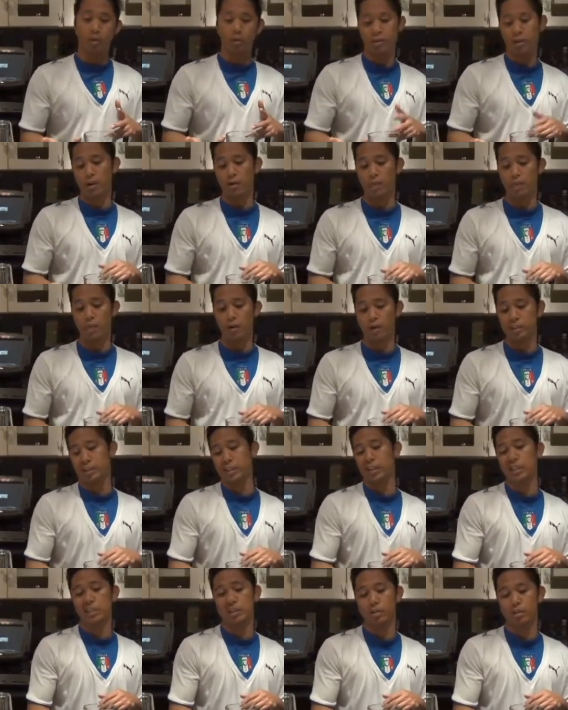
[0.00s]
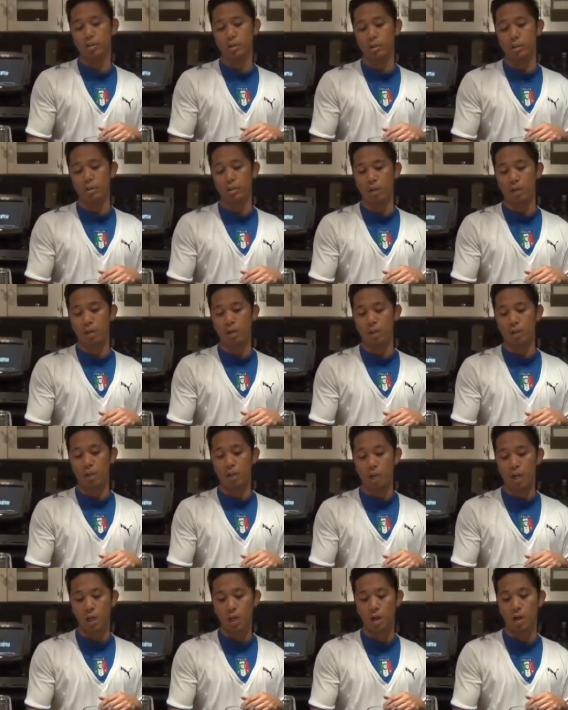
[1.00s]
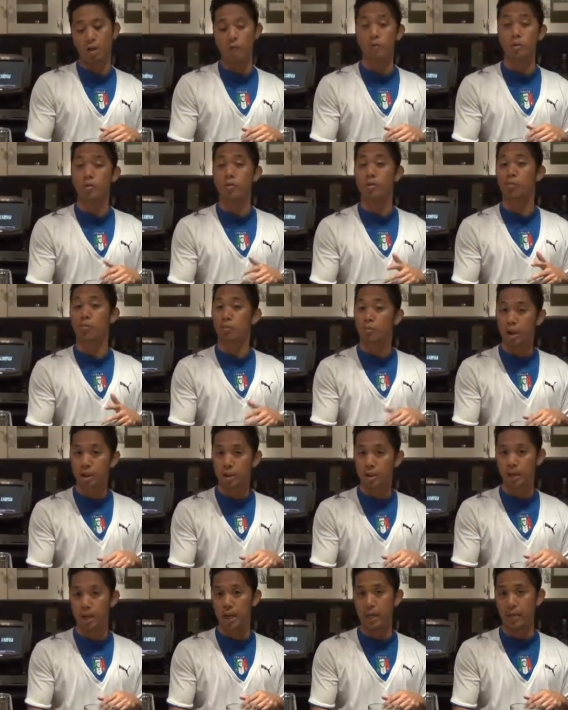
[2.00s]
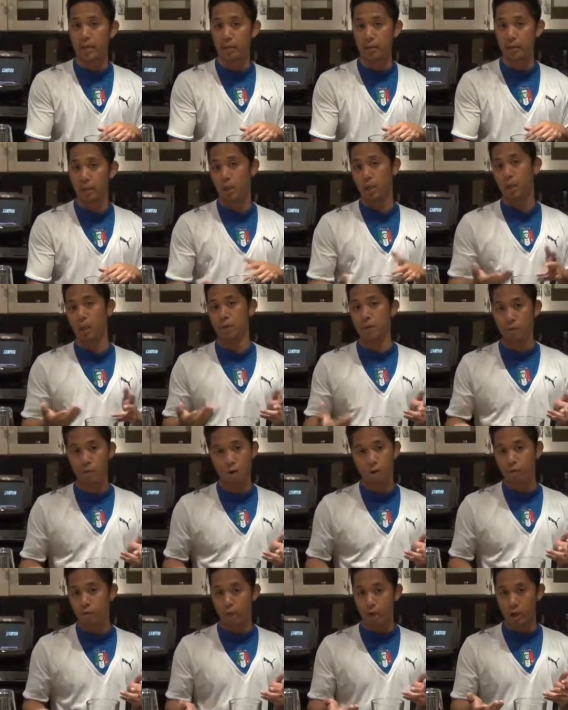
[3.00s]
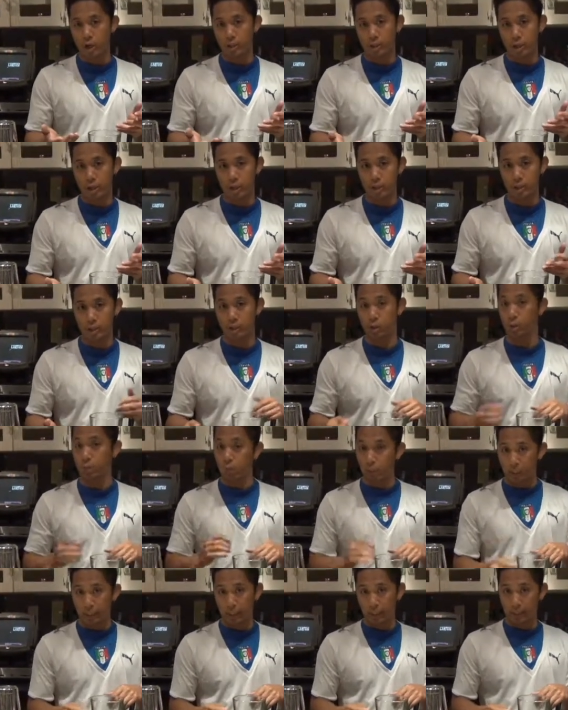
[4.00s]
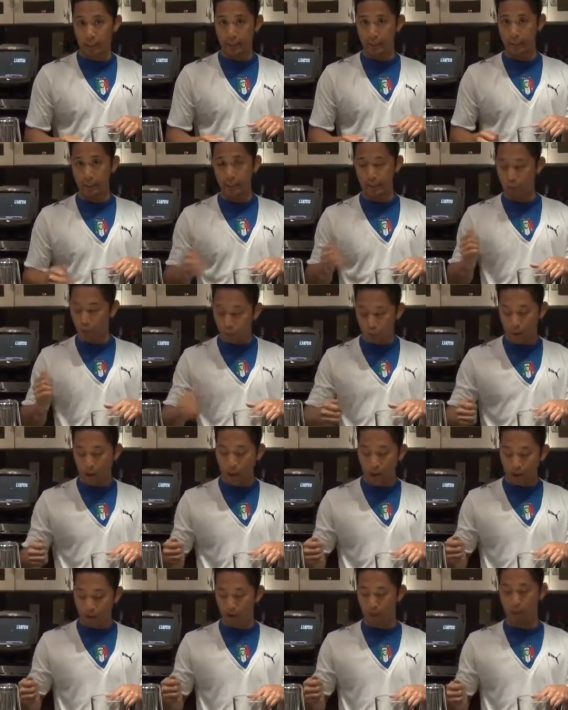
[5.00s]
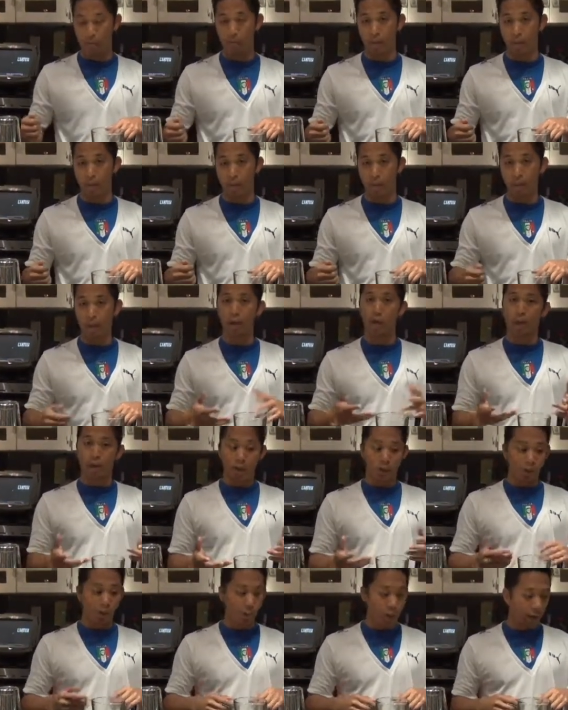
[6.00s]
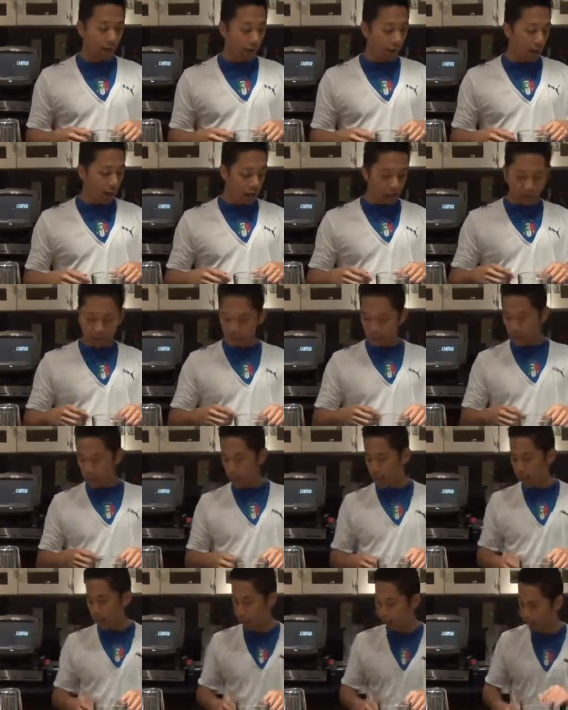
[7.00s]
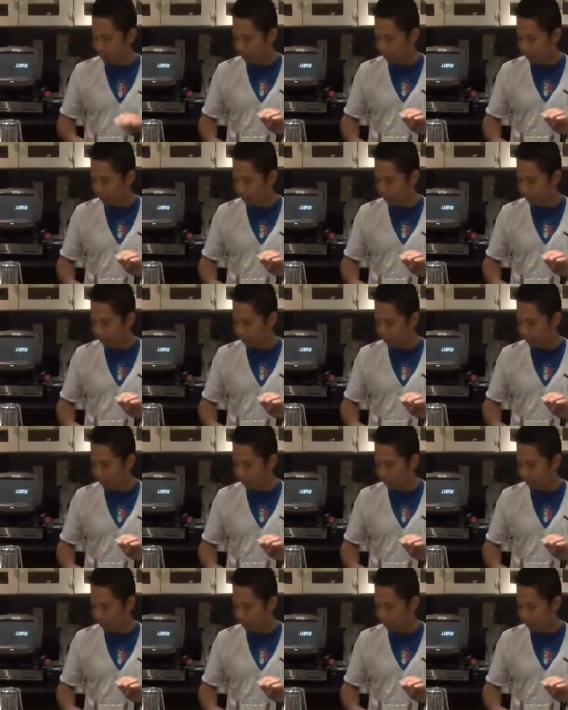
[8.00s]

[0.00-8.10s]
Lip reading: Therefore, it's easier to go ahead and get the color if you use some crushed ice. If you don't have crushed ice, it's really easy to just crack some regular ice that you have.